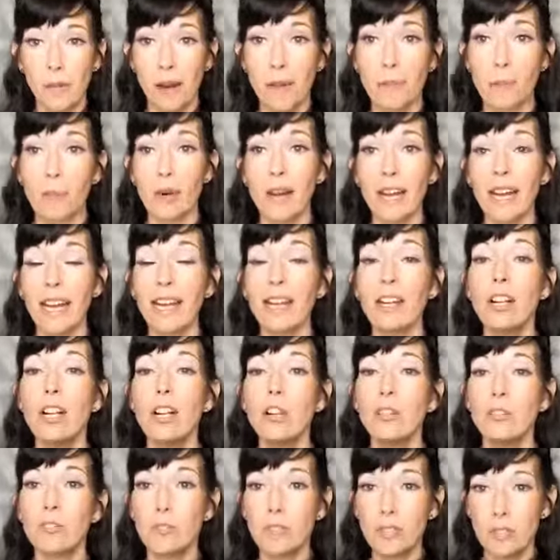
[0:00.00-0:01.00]
my brain,
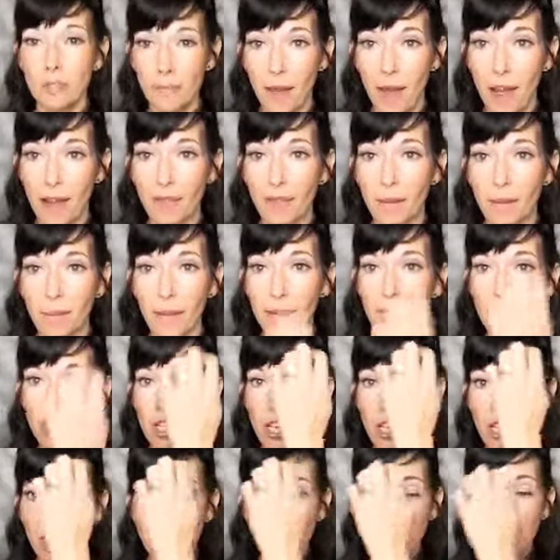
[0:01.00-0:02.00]
do some
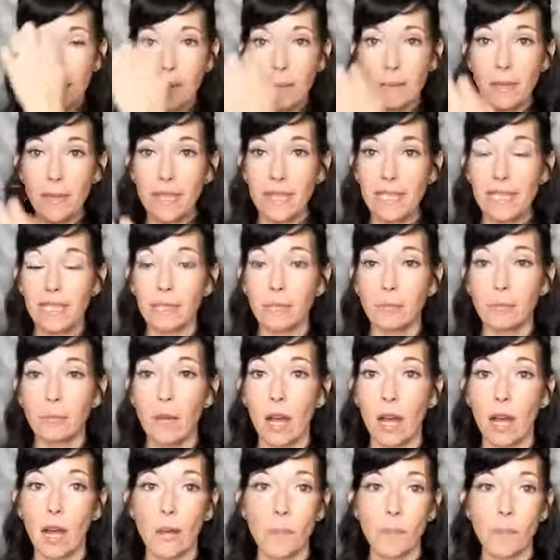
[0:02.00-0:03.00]
affirmations, maybe get some,
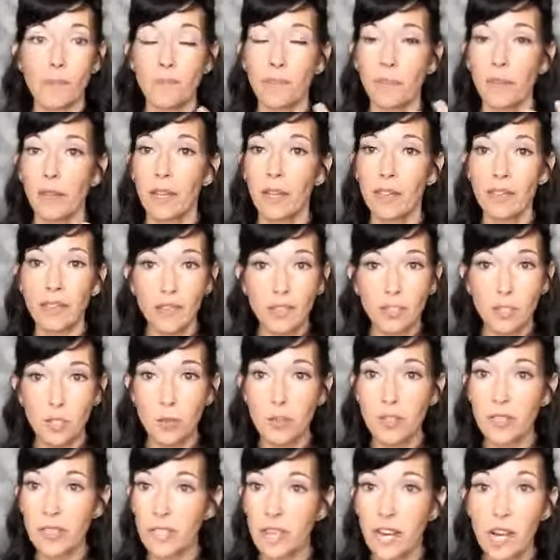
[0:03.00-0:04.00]

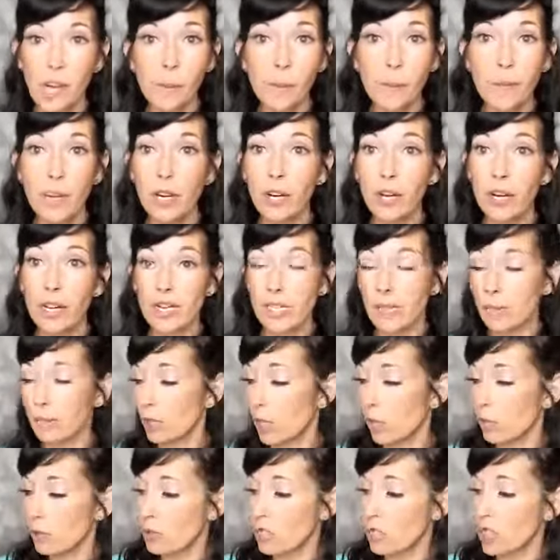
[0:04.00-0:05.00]
do therapy or get some
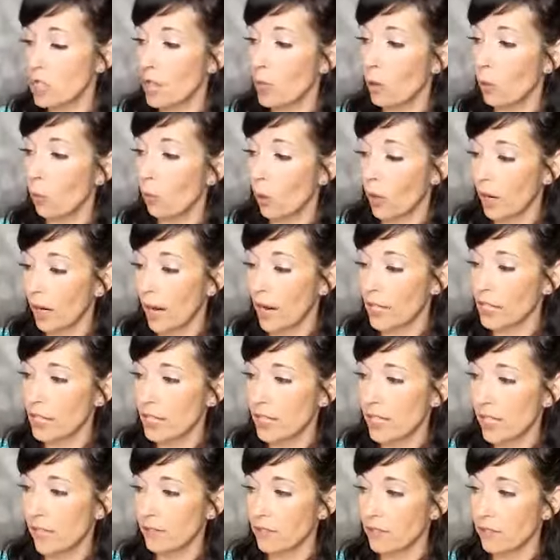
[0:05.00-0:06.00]
coaching, work on your
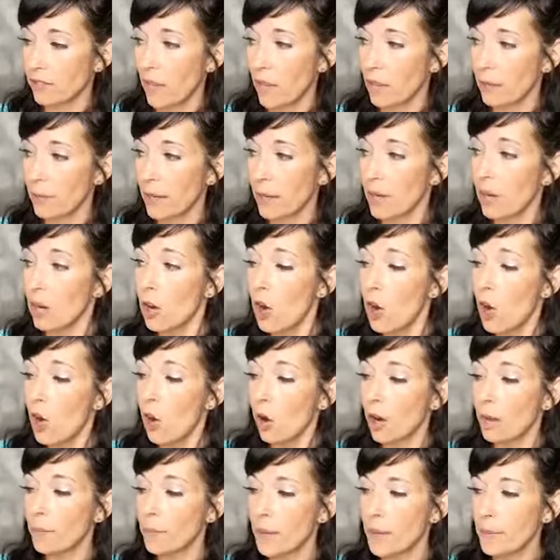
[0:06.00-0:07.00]
self-development.
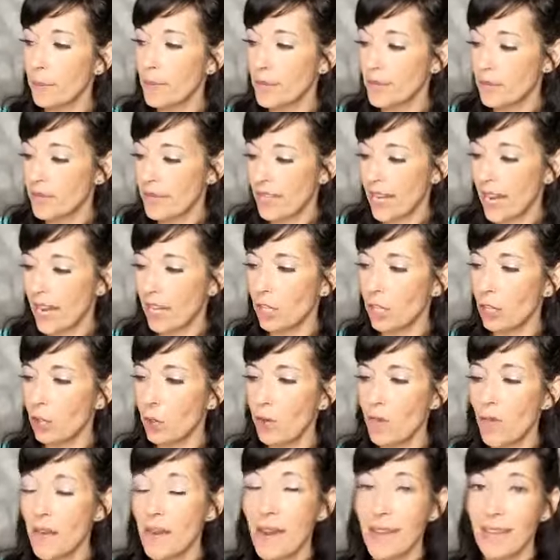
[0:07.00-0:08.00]
Or maybe you say, you know
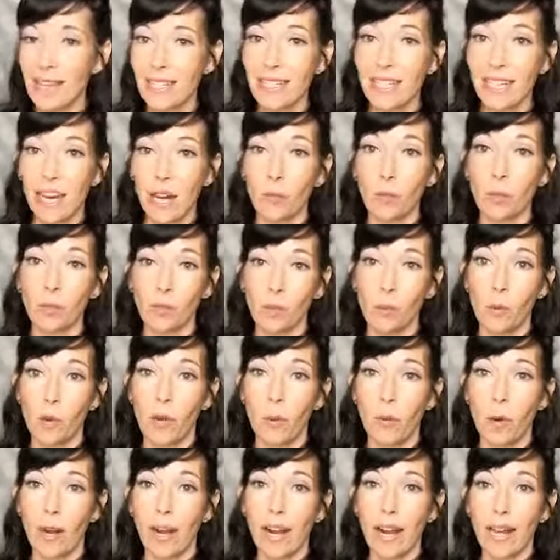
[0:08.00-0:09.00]
what, the next thing I really want
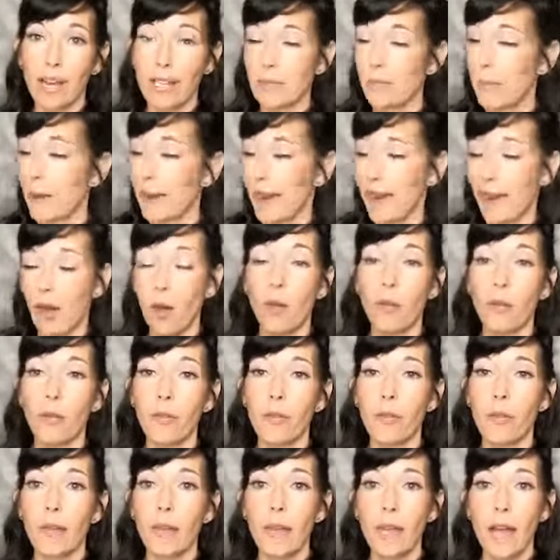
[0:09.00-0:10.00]
to work on is my health.
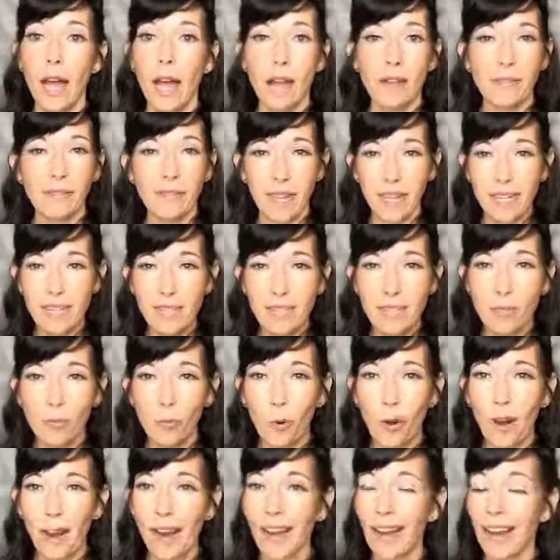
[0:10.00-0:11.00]
I've gained some
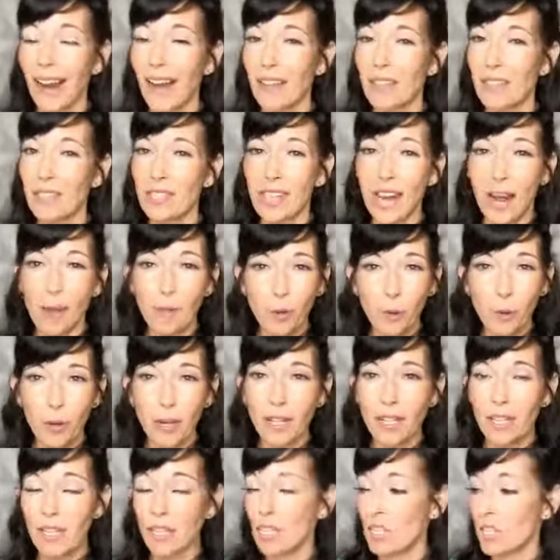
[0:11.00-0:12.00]
weight, I stopped
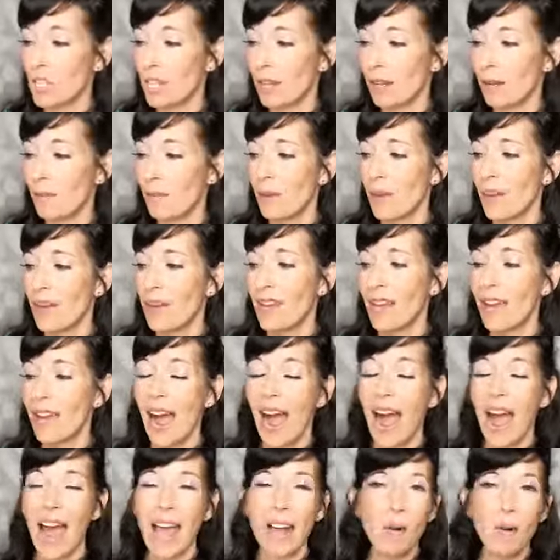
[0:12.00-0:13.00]
going to the gym,
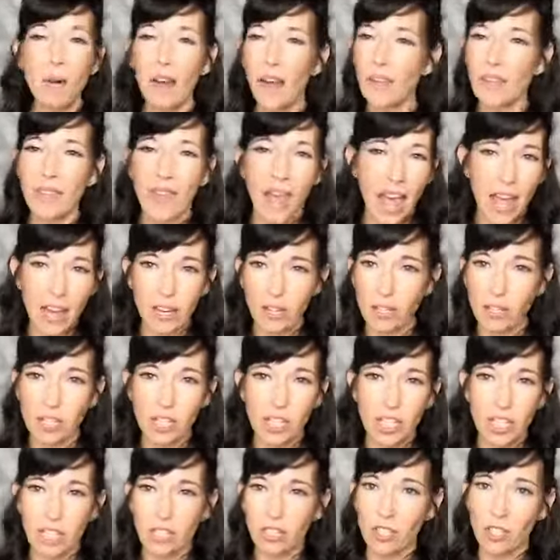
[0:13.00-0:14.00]
I don't have the
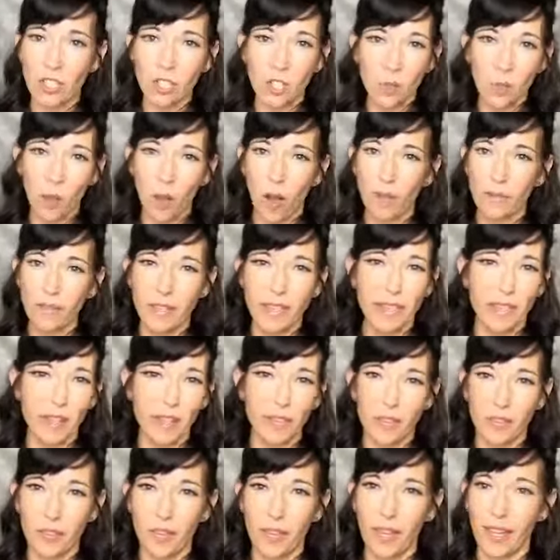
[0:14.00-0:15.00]
energy to do all of these
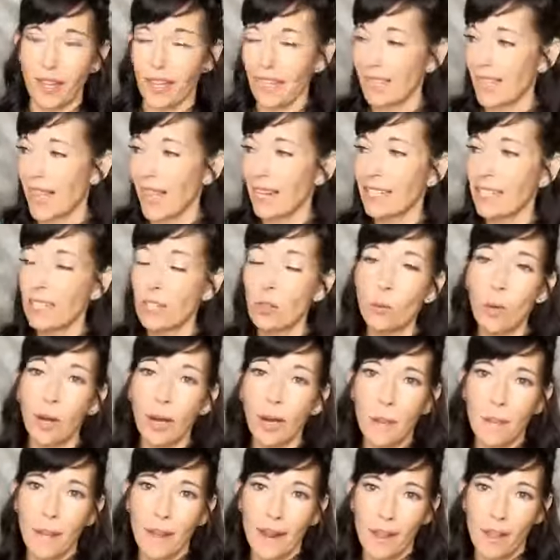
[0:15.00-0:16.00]
other things. I need to
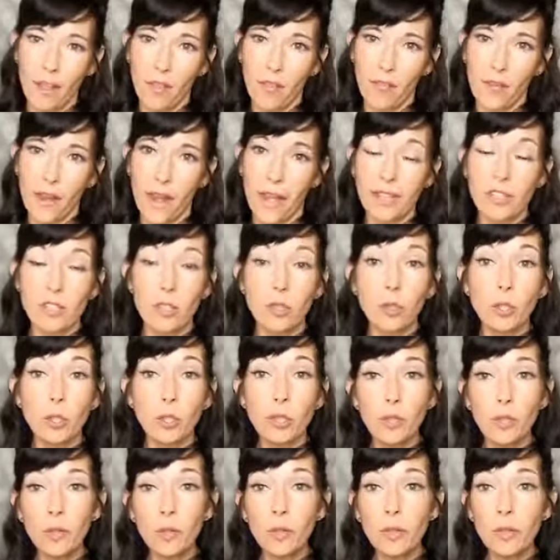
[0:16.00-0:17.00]
work on my health next. So
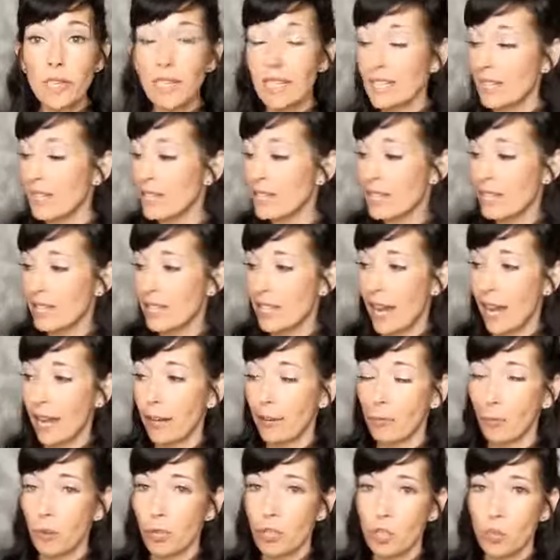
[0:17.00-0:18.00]
you need to
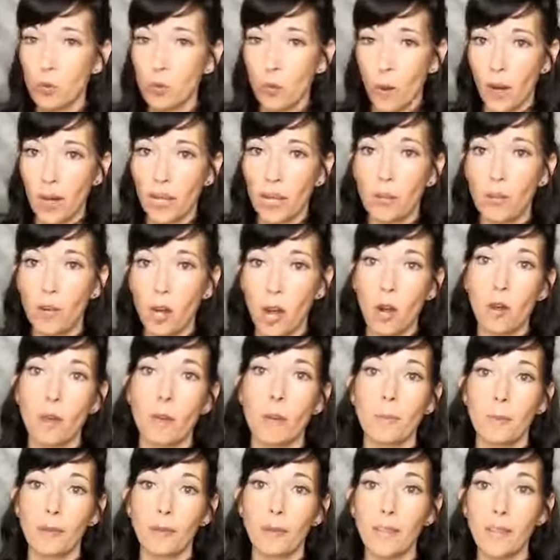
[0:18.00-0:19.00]
decide which way you go
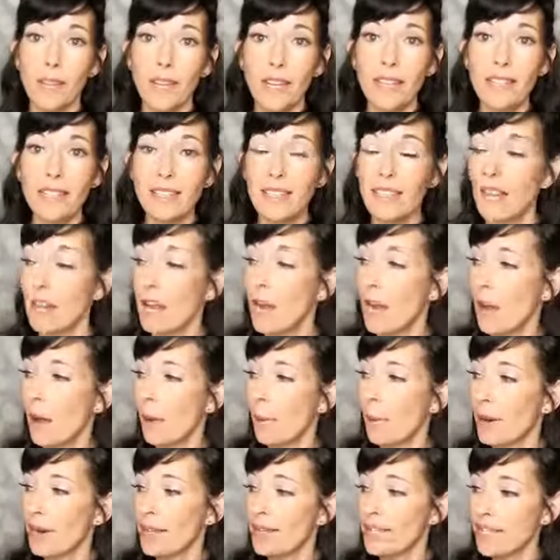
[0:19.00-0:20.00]
to build this.
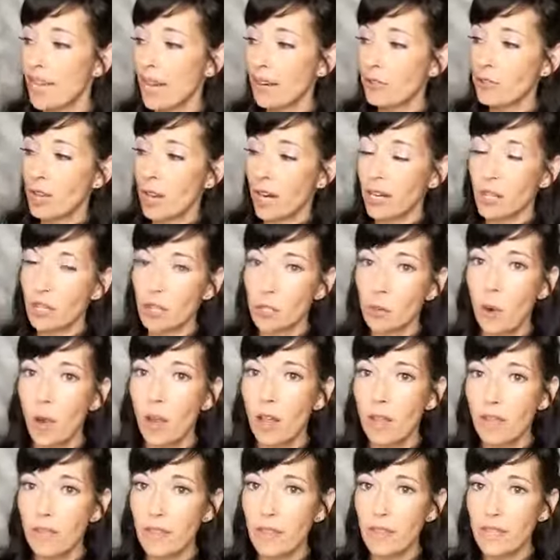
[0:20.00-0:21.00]
But instead of trying to do
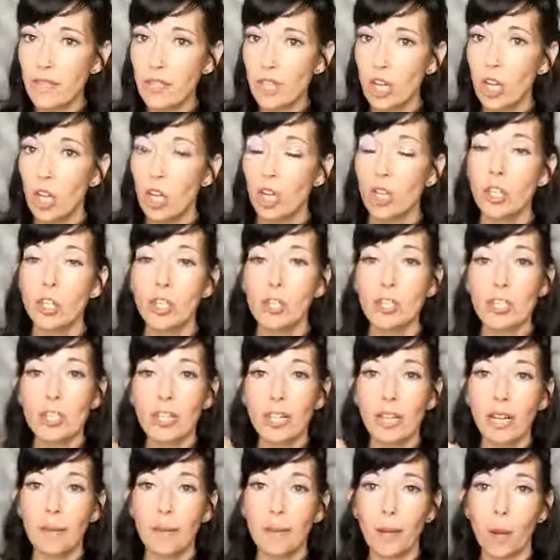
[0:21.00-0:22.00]
all of this, you're
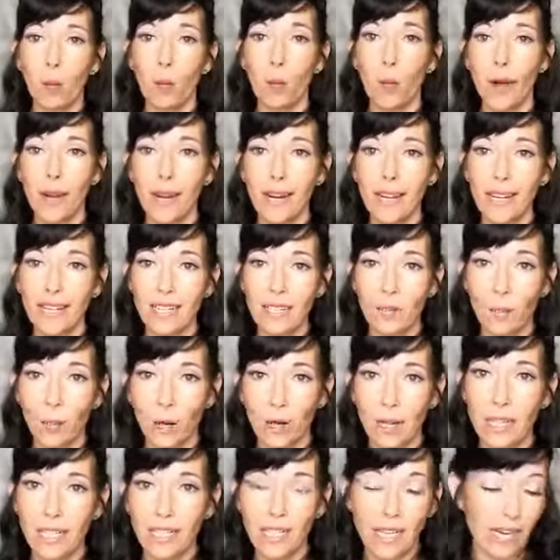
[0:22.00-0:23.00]
just gonna pick one at
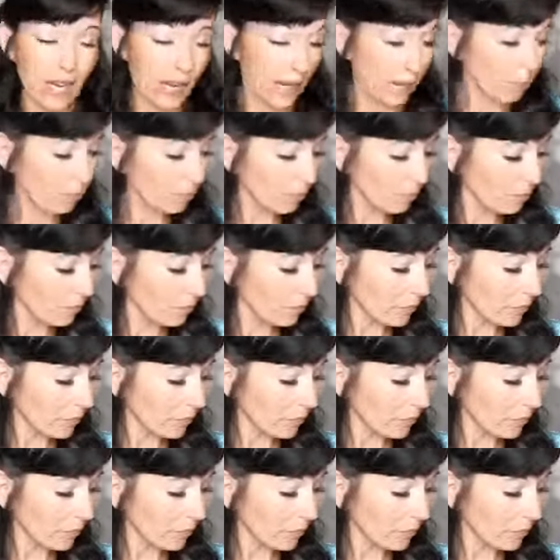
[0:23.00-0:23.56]
a time